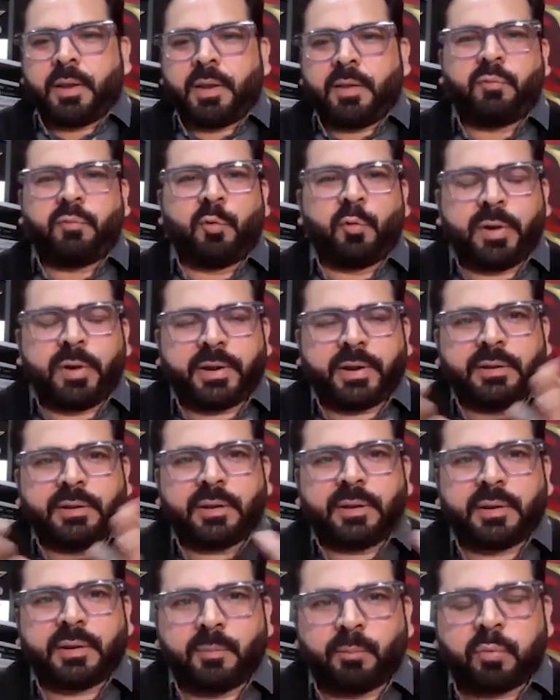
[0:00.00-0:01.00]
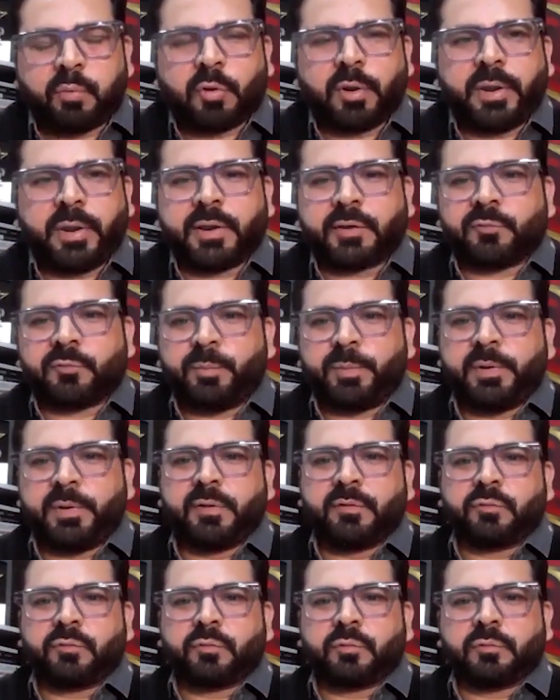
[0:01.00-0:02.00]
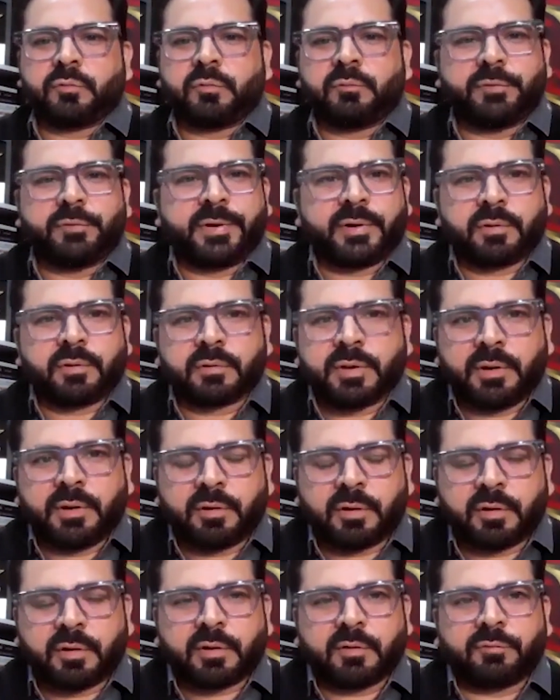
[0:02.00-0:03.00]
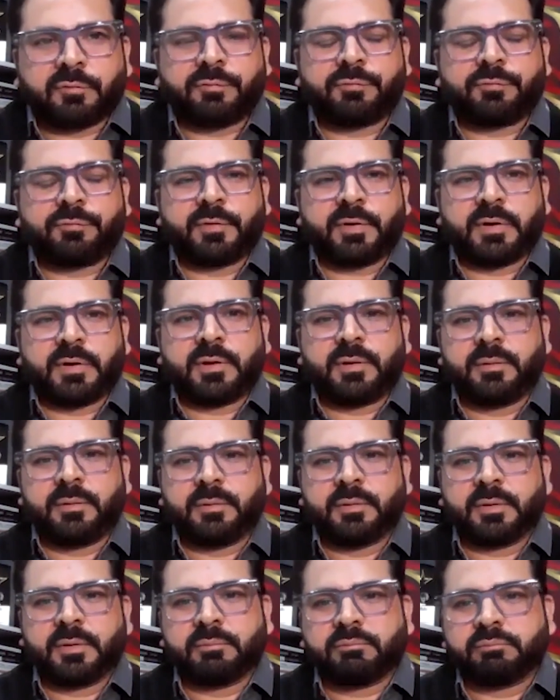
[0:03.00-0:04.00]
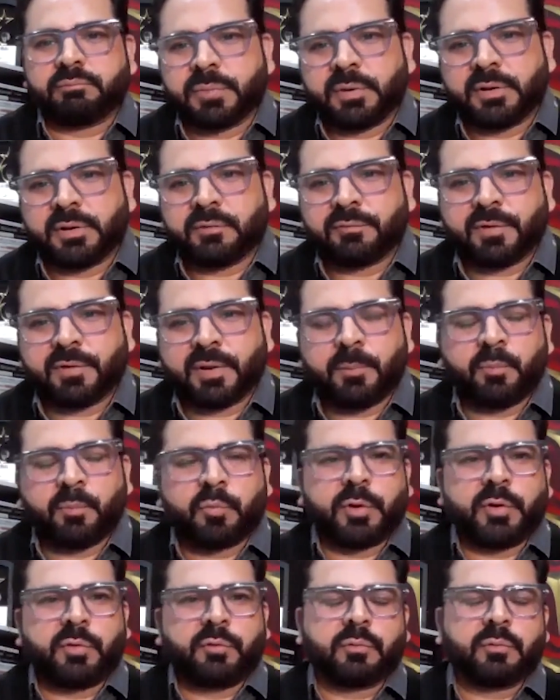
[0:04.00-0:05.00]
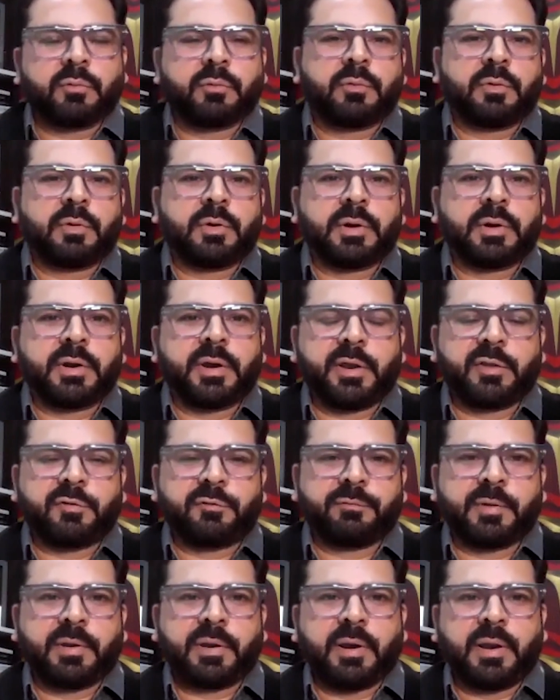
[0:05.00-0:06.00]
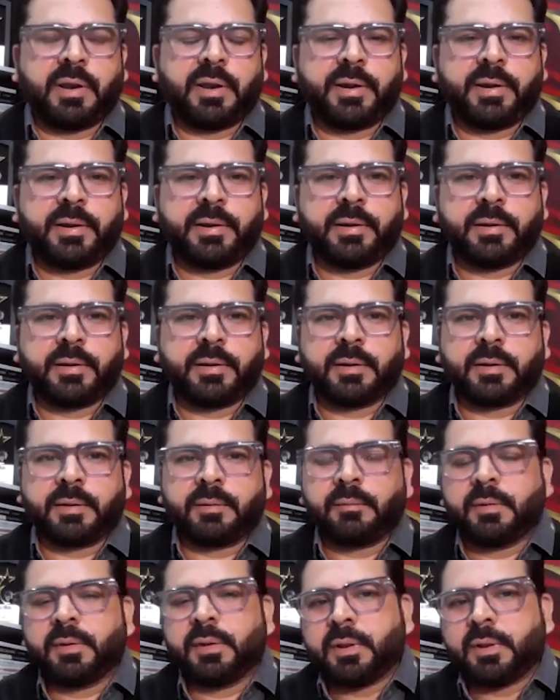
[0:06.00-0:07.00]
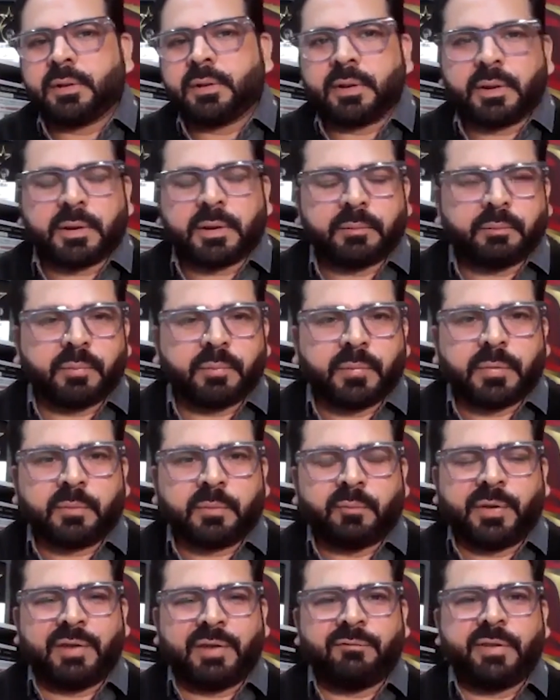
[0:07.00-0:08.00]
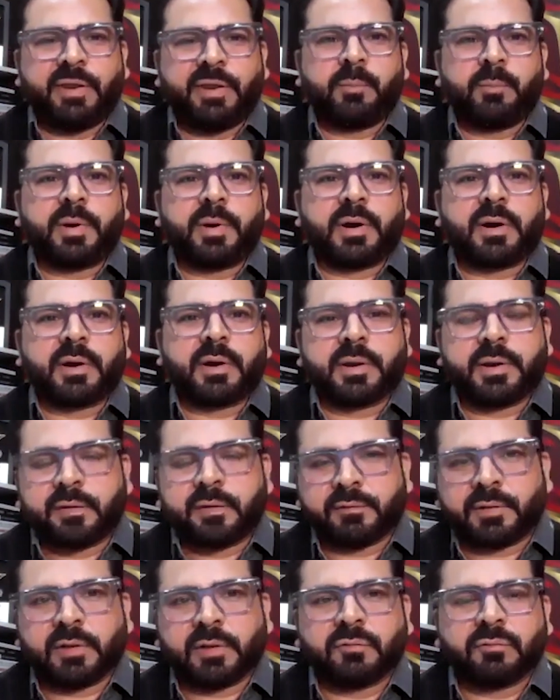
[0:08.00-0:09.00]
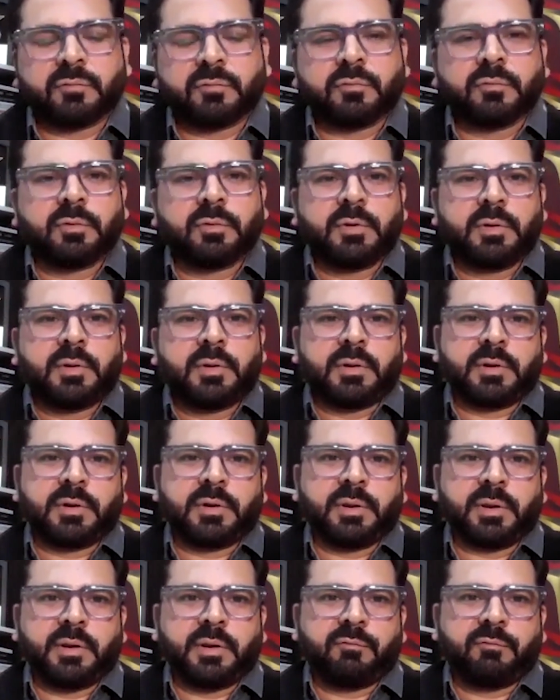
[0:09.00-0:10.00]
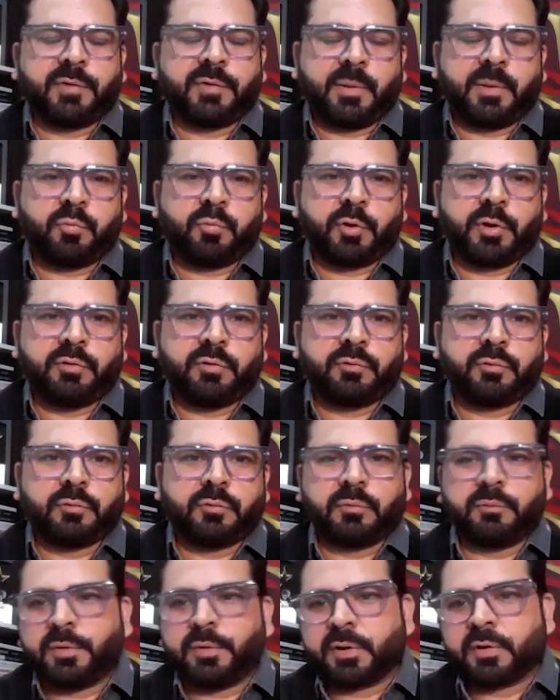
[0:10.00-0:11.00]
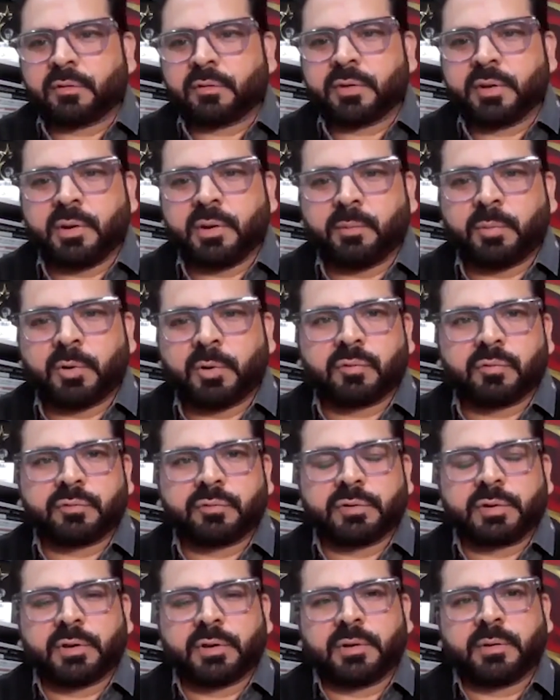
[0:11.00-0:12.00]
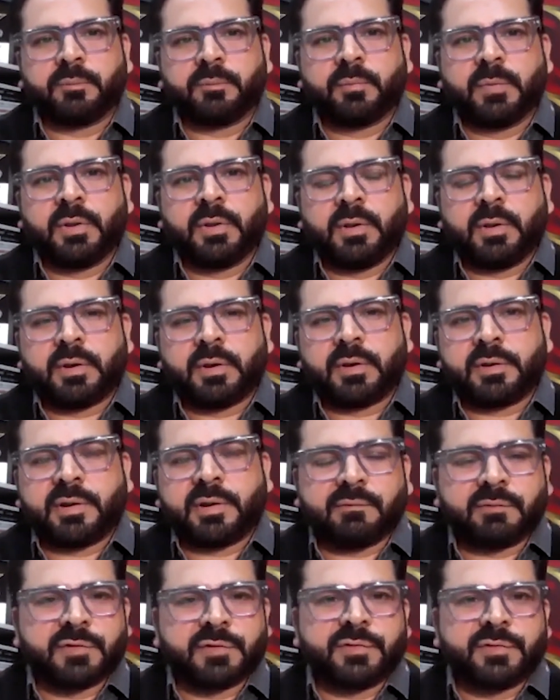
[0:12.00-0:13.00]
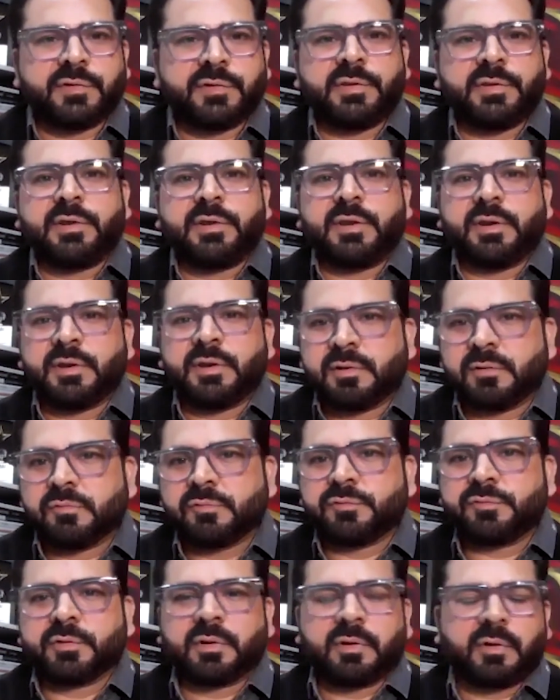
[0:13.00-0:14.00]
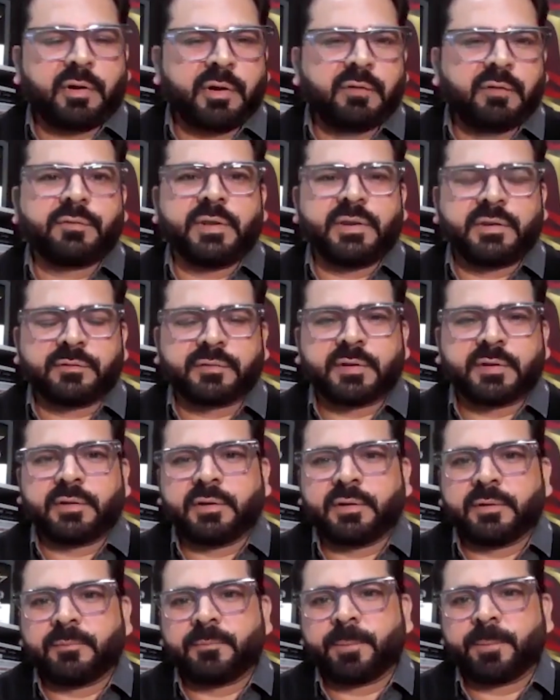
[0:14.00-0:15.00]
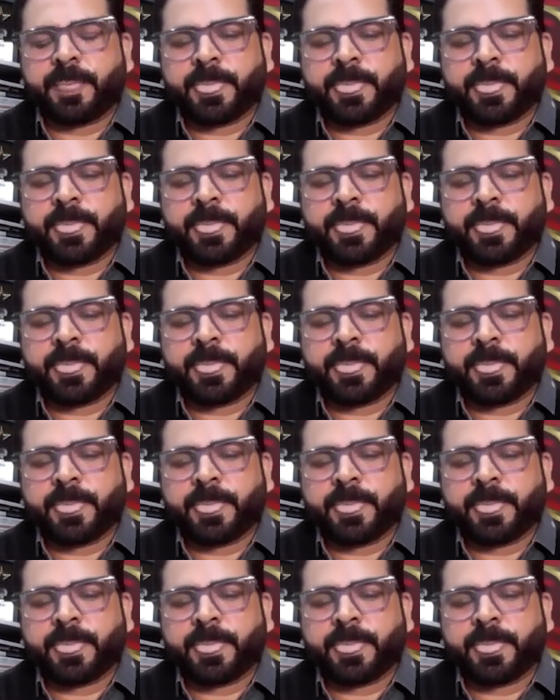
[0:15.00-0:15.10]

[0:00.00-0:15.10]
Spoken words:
If you look at the employee experience, so we are talking a lot of in the 5.0 as well, and the well-being part that is also in 5.0. We are talking about diversity, inclusion, a lot of things are there.